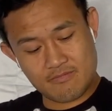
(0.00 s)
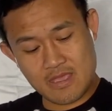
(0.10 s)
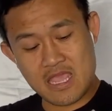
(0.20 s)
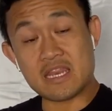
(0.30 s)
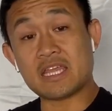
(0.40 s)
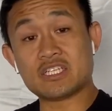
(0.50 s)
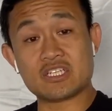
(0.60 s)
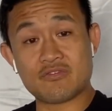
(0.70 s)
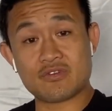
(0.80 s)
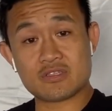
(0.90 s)
8-inch
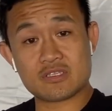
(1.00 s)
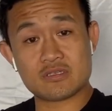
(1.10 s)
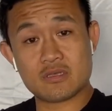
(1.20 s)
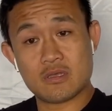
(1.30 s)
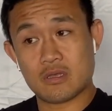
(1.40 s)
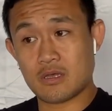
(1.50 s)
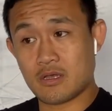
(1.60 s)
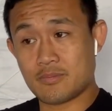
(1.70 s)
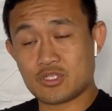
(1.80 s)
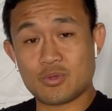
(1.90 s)
difference
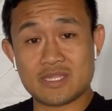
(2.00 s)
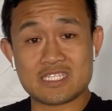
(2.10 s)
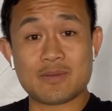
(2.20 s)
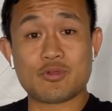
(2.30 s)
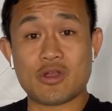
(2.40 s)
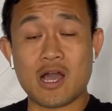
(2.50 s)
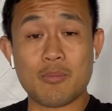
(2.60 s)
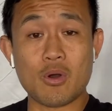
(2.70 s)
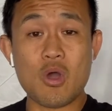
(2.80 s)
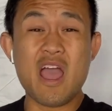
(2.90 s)
between the tip of your elbow
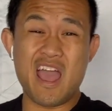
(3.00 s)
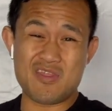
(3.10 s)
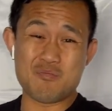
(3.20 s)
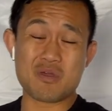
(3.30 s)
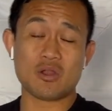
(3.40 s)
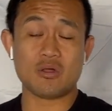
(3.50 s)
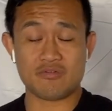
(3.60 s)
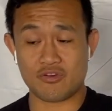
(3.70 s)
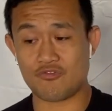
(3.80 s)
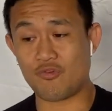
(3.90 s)
and the middle of your
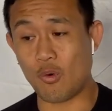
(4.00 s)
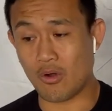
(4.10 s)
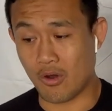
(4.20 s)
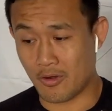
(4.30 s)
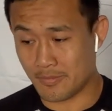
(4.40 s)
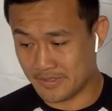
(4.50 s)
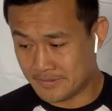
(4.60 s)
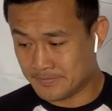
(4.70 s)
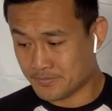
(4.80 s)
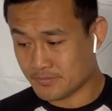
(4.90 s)
forearm.
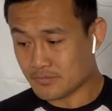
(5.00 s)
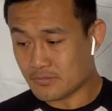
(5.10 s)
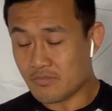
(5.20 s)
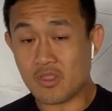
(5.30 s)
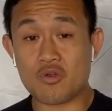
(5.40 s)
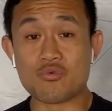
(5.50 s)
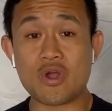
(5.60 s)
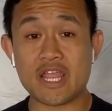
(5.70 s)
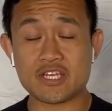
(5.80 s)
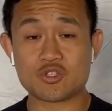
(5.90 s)

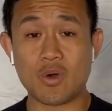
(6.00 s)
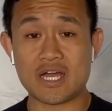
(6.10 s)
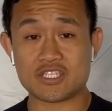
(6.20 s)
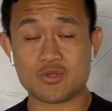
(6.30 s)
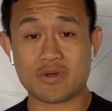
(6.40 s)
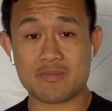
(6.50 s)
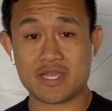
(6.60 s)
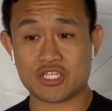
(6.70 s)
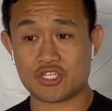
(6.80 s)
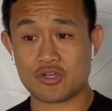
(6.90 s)
Range-wise, you wanna make
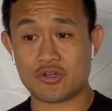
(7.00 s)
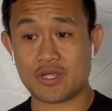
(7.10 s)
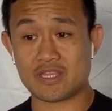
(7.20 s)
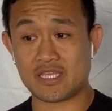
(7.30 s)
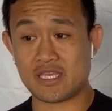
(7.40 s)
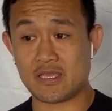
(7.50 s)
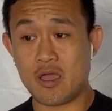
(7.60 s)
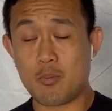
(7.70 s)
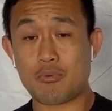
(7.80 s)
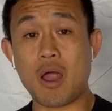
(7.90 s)
sure you're at the
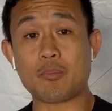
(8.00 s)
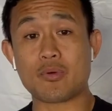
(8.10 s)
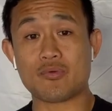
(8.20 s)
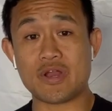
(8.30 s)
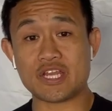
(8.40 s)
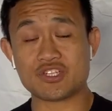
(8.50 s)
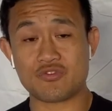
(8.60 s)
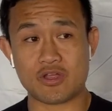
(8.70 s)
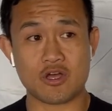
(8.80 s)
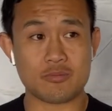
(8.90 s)
proper range for
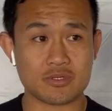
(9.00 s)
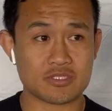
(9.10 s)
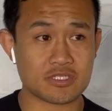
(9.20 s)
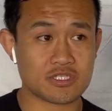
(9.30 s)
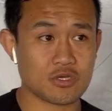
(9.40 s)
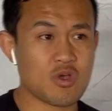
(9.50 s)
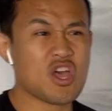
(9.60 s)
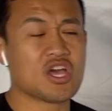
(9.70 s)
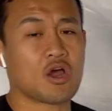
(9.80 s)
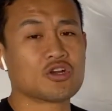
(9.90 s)
elbows. And so
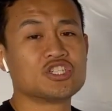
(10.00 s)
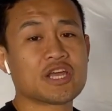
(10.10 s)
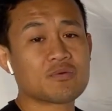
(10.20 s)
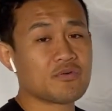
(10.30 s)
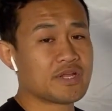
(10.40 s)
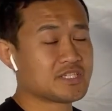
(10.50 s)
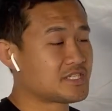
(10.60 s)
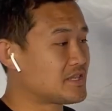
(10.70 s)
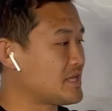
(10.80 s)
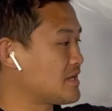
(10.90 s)
our general range is at
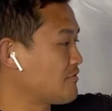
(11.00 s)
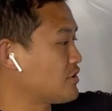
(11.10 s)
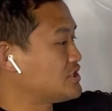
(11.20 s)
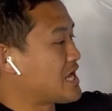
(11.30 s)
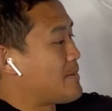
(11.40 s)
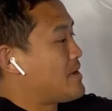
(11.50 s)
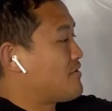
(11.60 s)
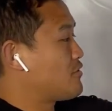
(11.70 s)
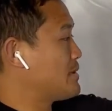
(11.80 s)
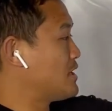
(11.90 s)
the end of our jab hand. From
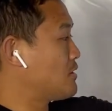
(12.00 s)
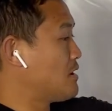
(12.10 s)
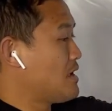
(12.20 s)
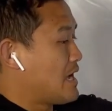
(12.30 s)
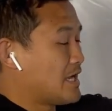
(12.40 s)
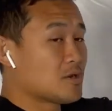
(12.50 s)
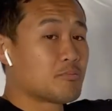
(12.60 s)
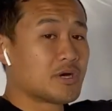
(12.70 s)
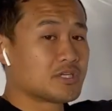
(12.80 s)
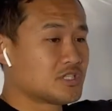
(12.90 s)
here, I can
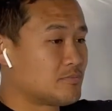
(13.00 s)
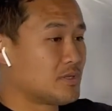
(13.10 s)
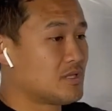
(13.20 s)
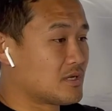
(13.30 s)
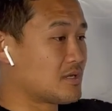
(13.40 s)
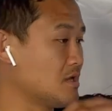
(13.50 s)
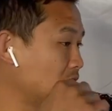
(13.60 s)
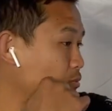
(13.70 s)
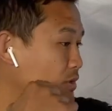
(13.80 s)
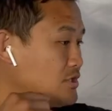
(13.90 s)
punch, but look, I'm
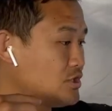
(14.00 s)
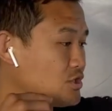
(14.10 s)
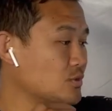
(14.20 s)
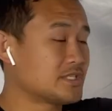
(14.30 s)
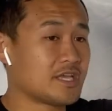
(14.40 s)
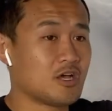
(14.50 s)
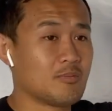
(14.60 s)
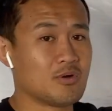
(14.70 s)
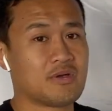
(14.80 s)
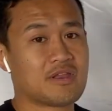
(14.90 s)
way too short to elbow.
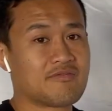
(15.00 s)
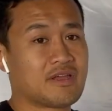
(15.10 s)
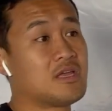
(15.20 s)
And if I